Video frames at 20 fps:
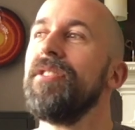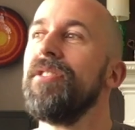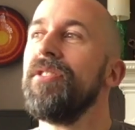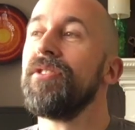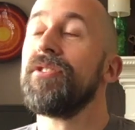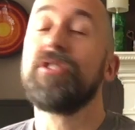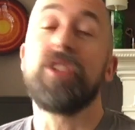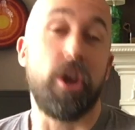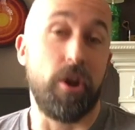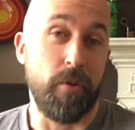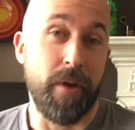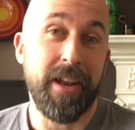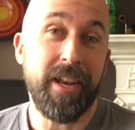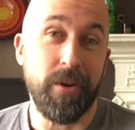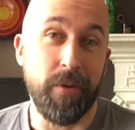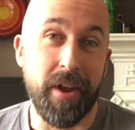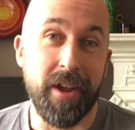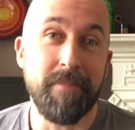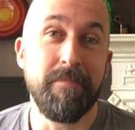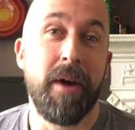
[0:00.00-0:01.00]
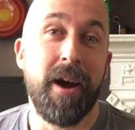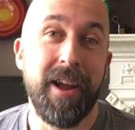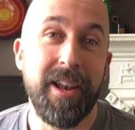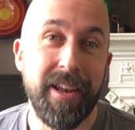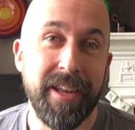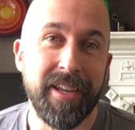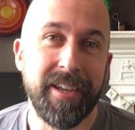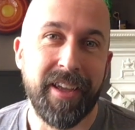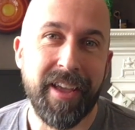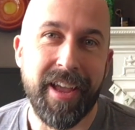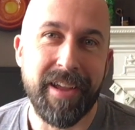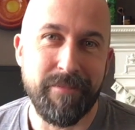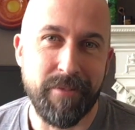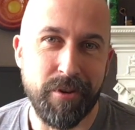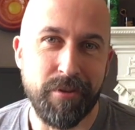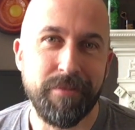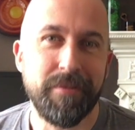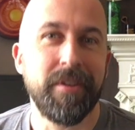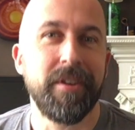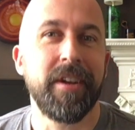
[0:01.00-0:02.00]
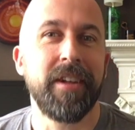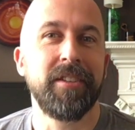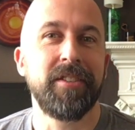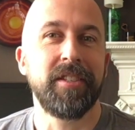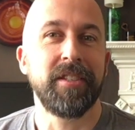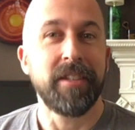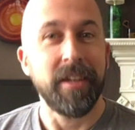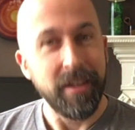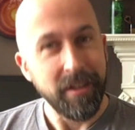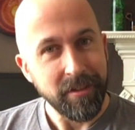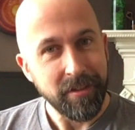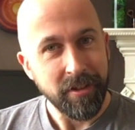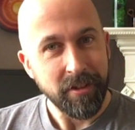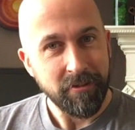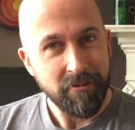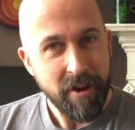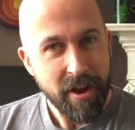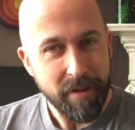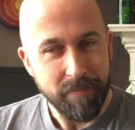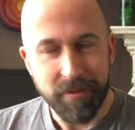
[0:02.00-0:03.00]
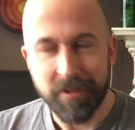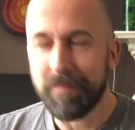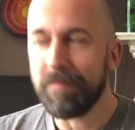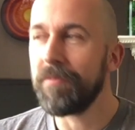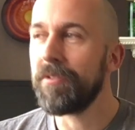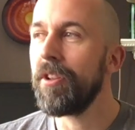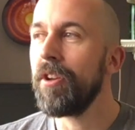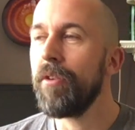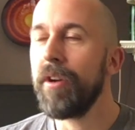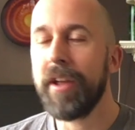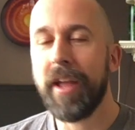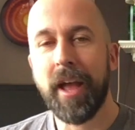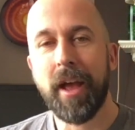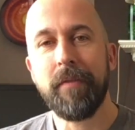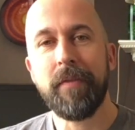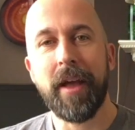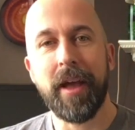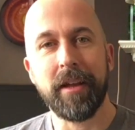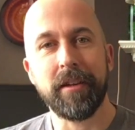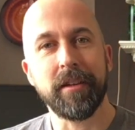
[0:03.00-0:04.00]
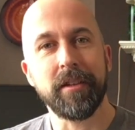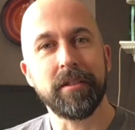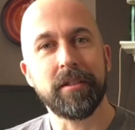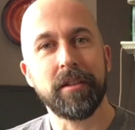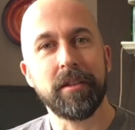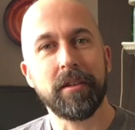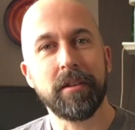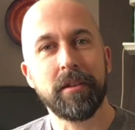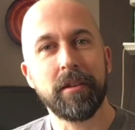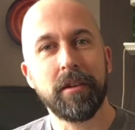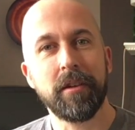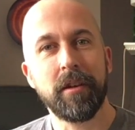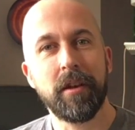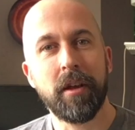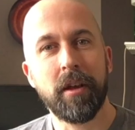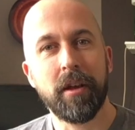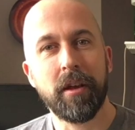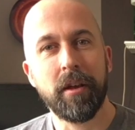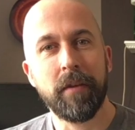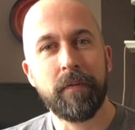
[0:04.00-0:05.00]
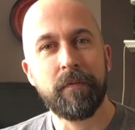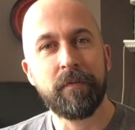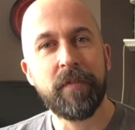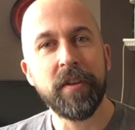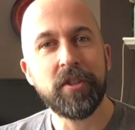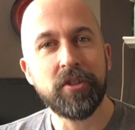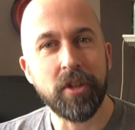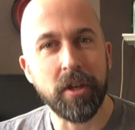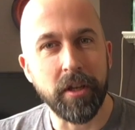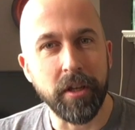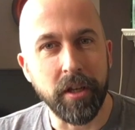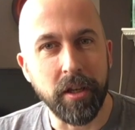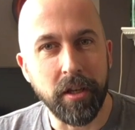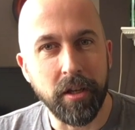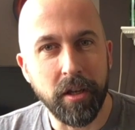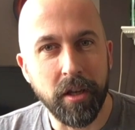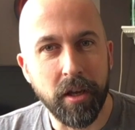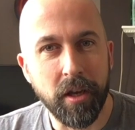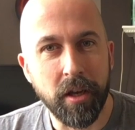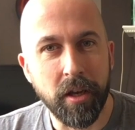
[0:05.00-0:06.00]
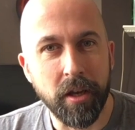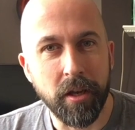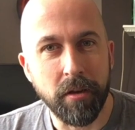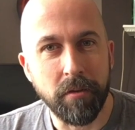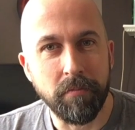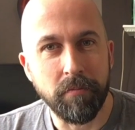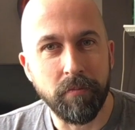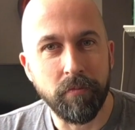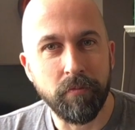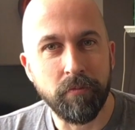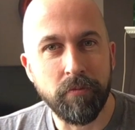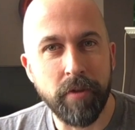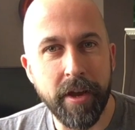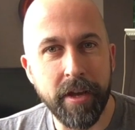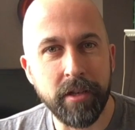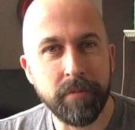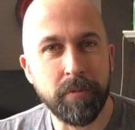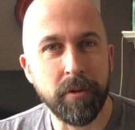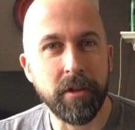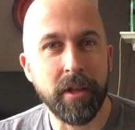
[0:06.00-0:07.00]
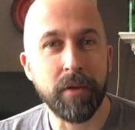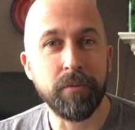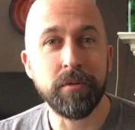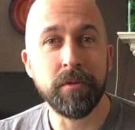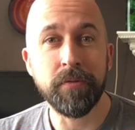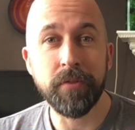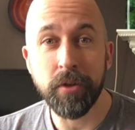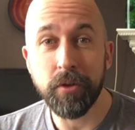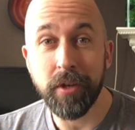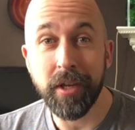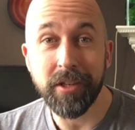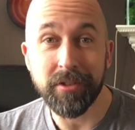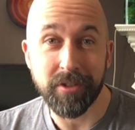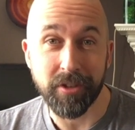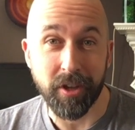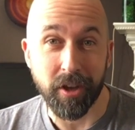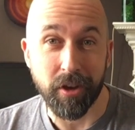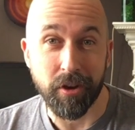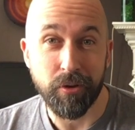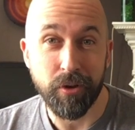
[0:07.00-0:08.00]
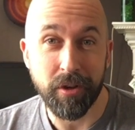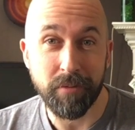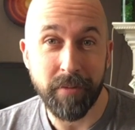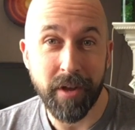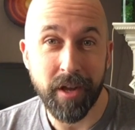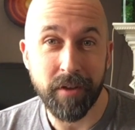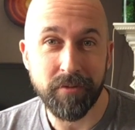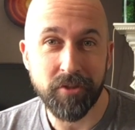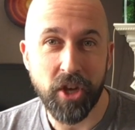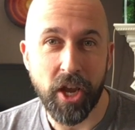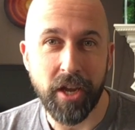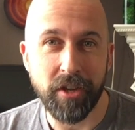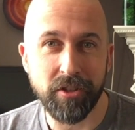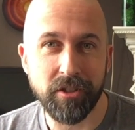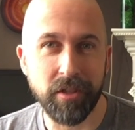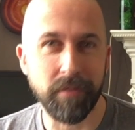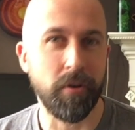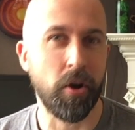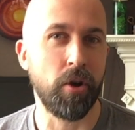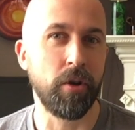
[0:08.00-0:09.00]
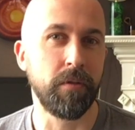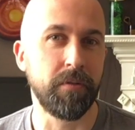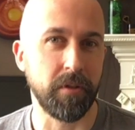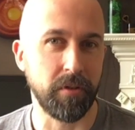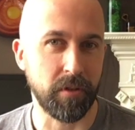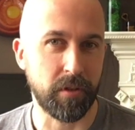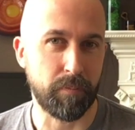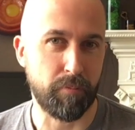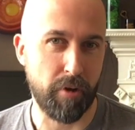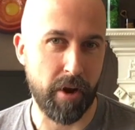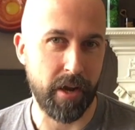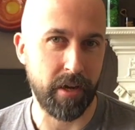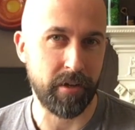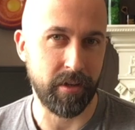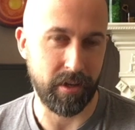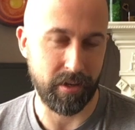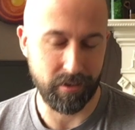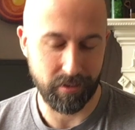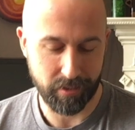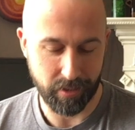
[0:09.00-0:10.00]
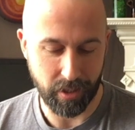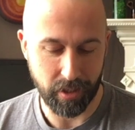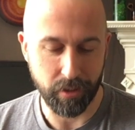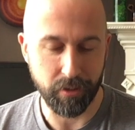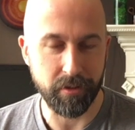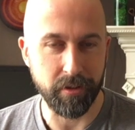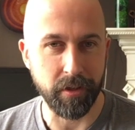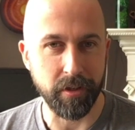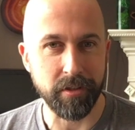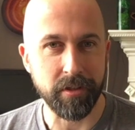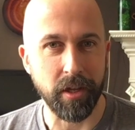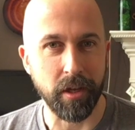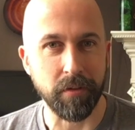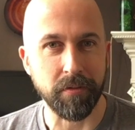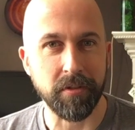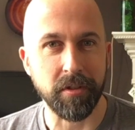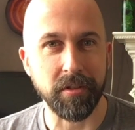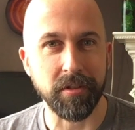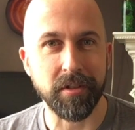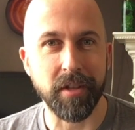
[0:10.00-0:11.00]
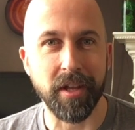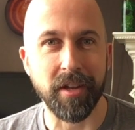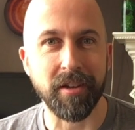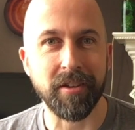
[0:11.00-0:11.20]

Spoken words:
So anyway, Mai Ling came over and she said, "It's the crabs." So I have had it officially read, but that was a few years ago. It may have changed, evolved and spread and diluted itself since then.